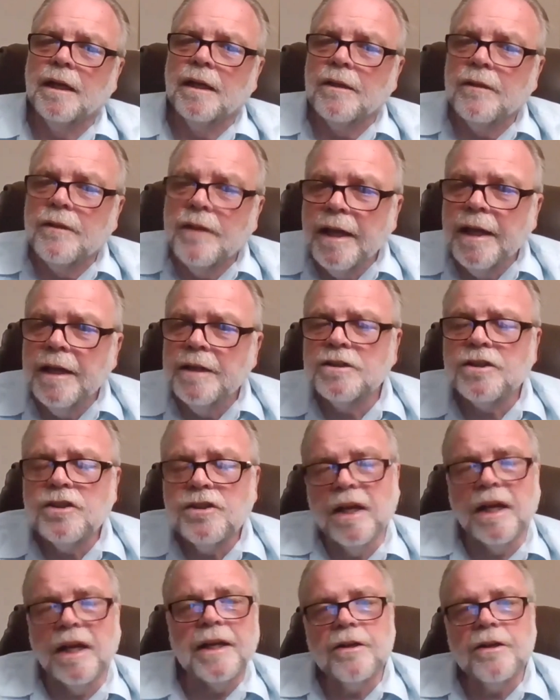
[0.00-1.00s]
These
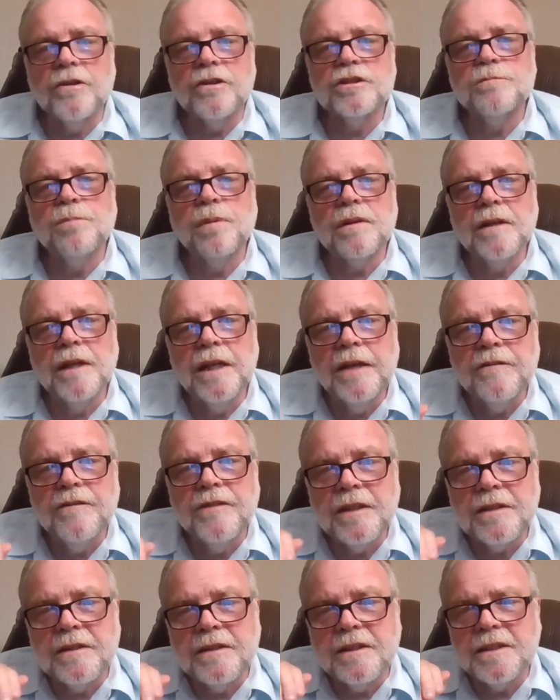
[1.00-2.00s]
thinkers believe
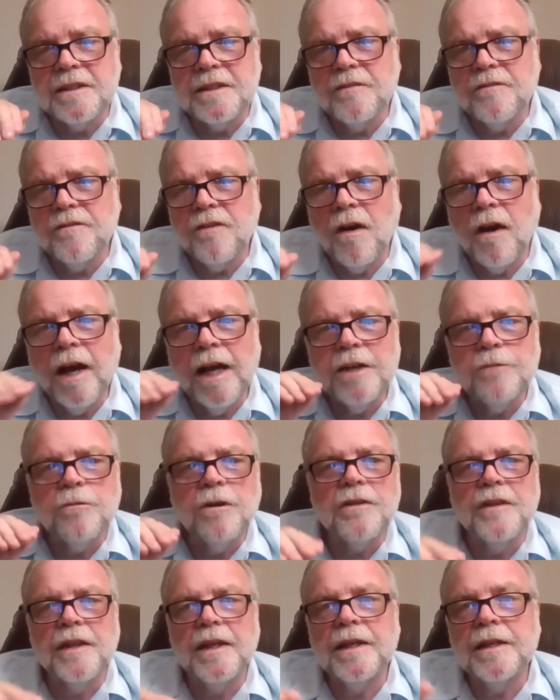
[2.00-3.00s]
that the divine
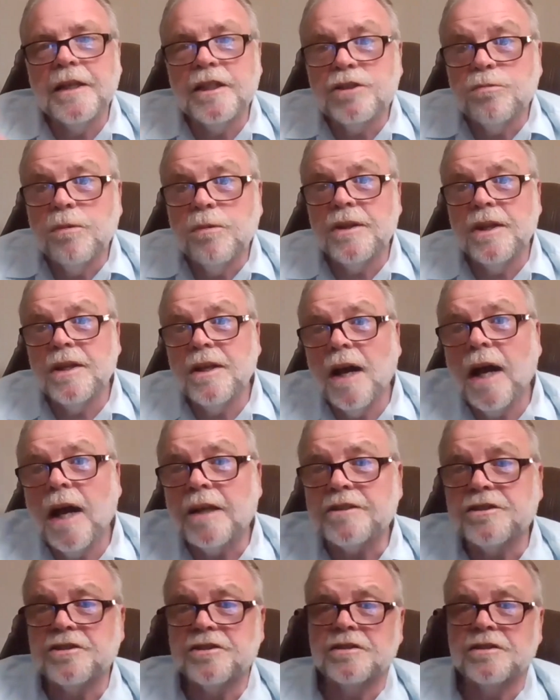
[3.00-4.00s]
within is within
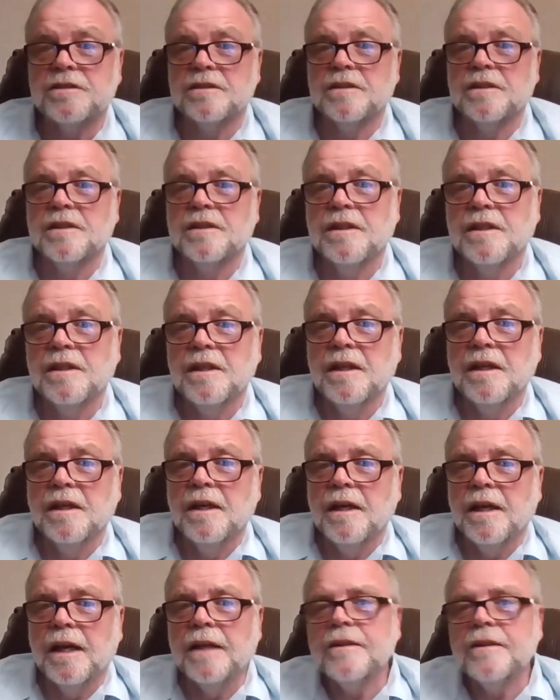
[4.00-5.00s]
us,
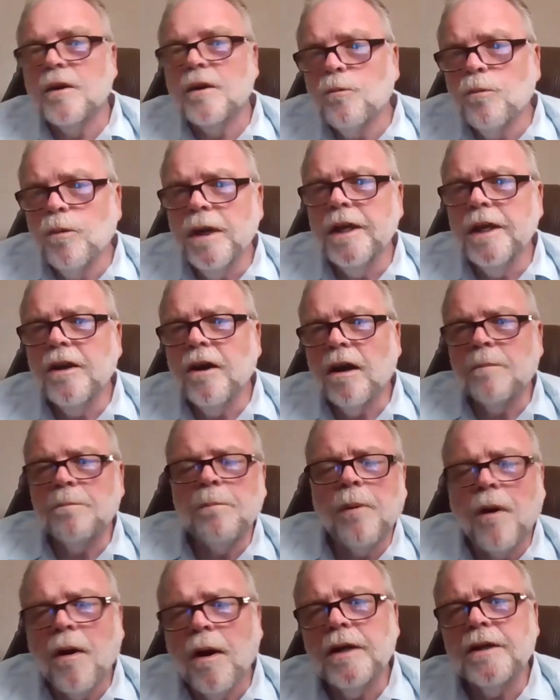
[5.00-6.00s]
and that we are
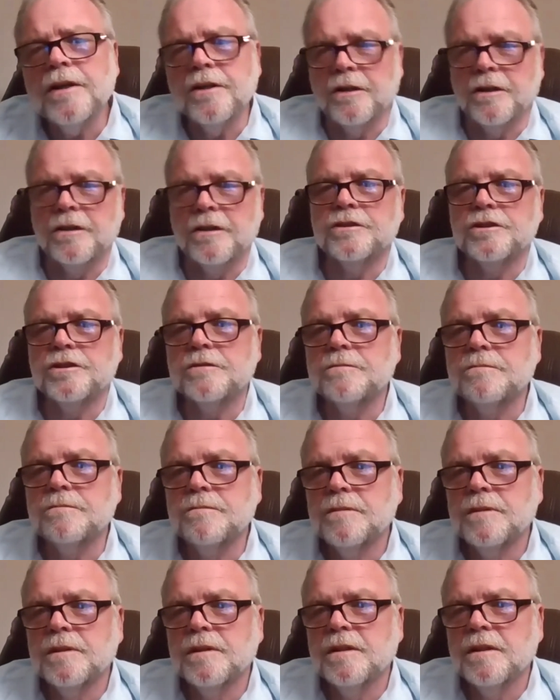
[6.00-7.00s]
partners
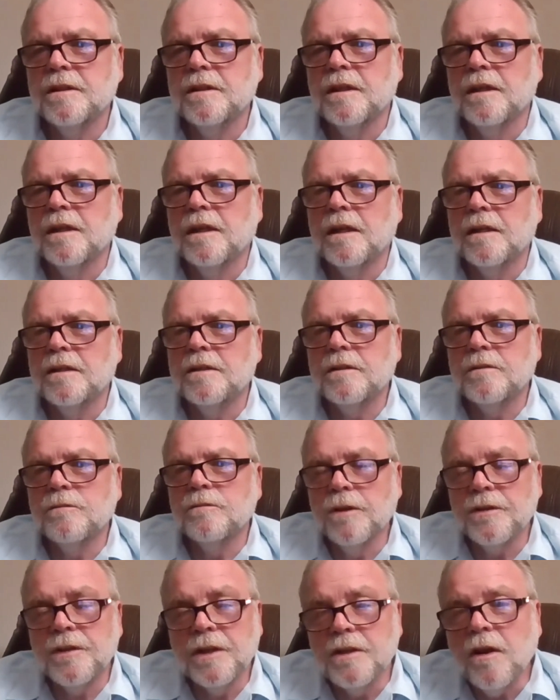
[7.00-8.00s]

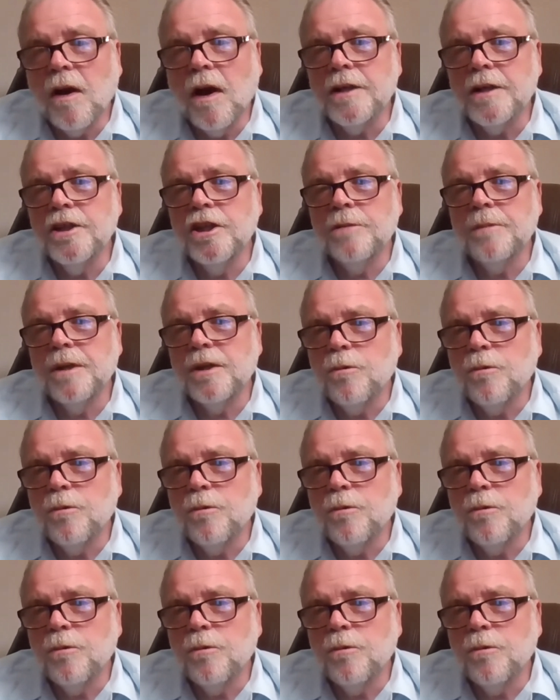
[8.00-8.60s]
with the non-human